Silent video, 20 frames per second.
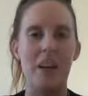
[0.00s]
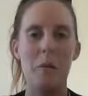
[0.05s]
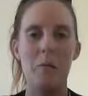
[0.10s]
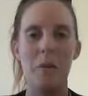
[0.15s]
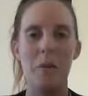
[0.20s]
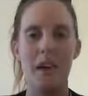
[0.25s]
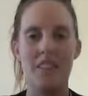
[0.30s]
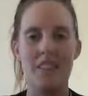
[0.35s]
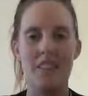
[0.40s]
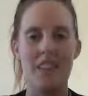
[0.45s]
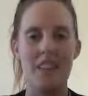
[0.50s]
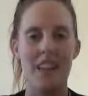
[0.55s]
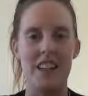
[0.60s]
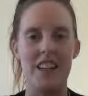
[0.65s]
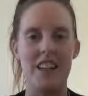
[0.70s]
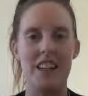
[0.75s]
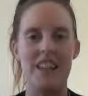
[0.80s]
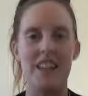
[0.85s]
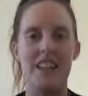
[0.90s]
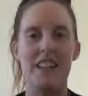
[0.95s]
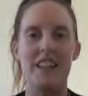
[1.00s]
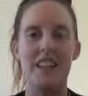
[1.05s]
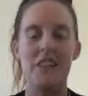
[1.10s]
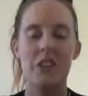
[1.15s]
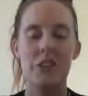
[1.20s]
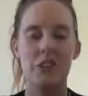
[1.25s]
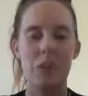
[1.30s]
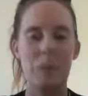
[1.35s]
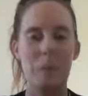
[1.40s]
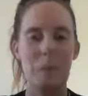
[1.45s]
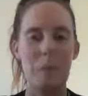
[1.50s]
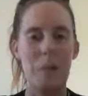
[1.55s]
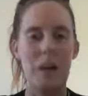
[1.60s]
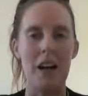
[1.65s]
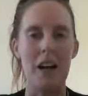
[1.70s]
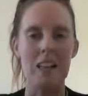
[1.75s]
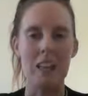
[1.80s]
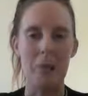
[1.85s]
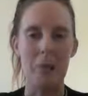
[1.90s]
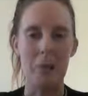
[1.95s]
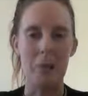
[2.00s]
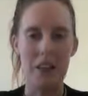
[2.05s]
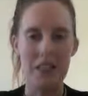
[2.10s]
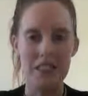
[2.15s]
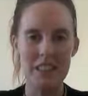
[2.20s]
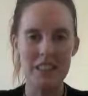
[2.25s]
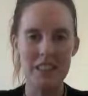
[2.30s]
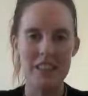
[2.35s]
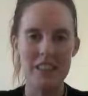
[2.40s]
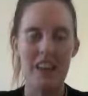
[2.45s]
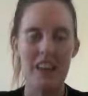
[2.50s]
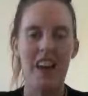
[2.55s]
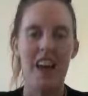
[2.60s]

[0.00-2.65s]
Paid to Dance Stripping Past and Present,